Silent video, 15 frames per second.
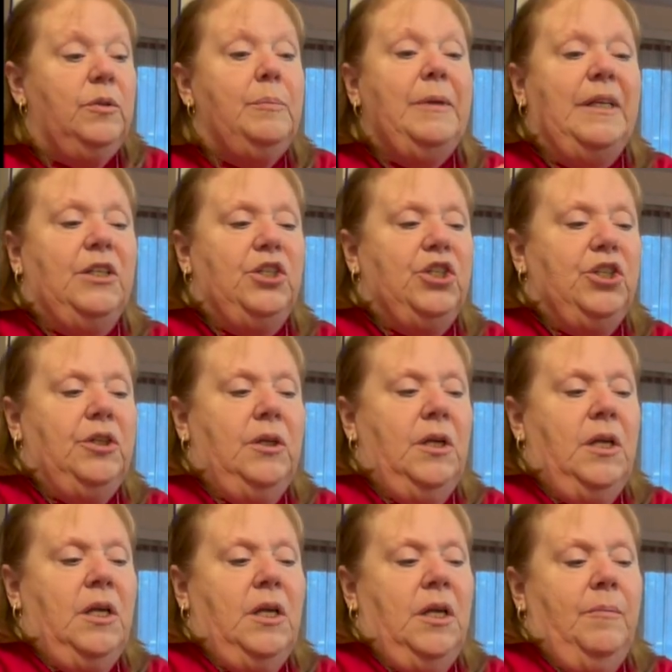pinch
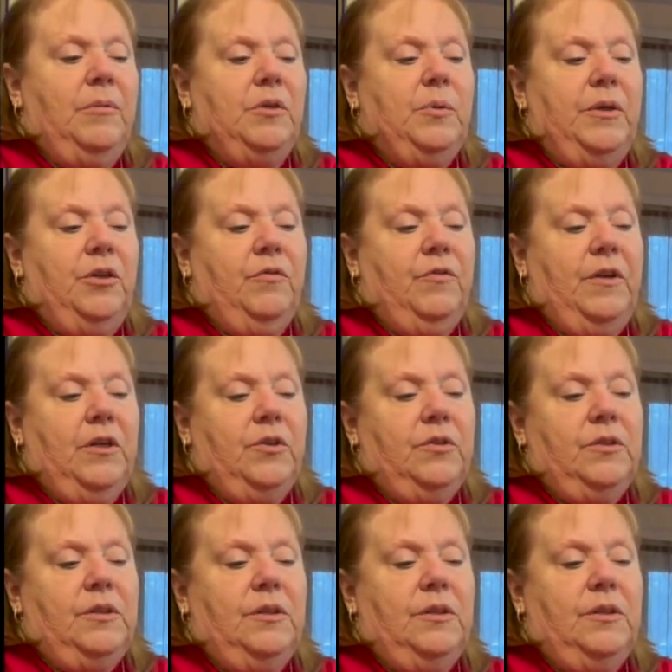between your fingers.